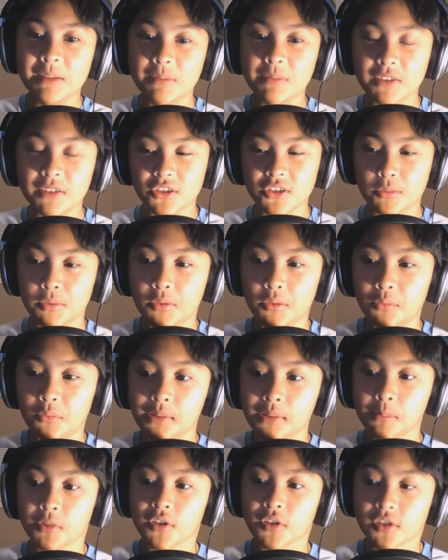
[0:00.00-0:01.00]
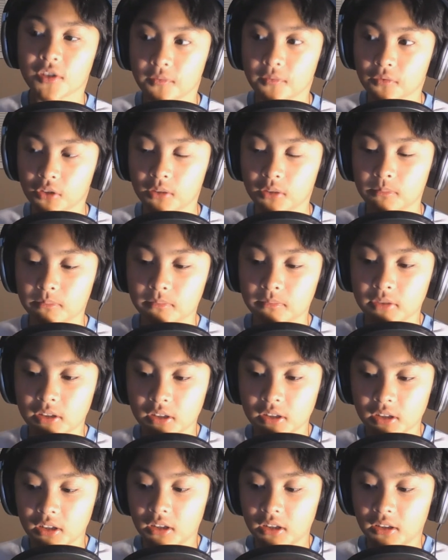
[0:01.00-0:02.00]
Belgium and one person from,
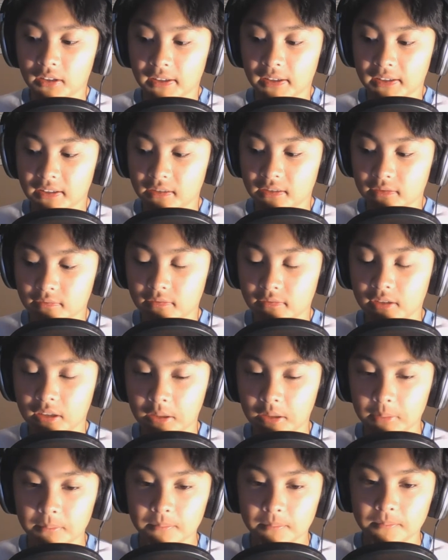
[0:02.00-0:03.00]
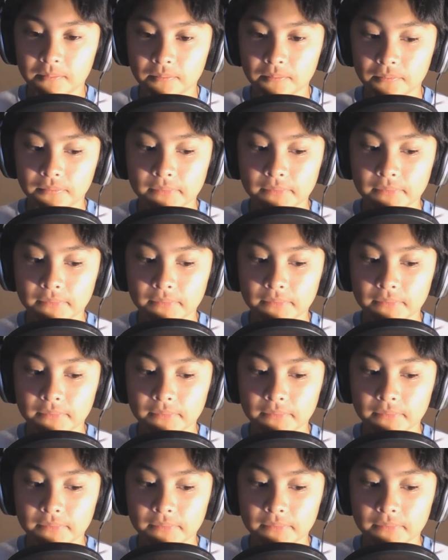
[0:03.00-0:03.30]
like, um,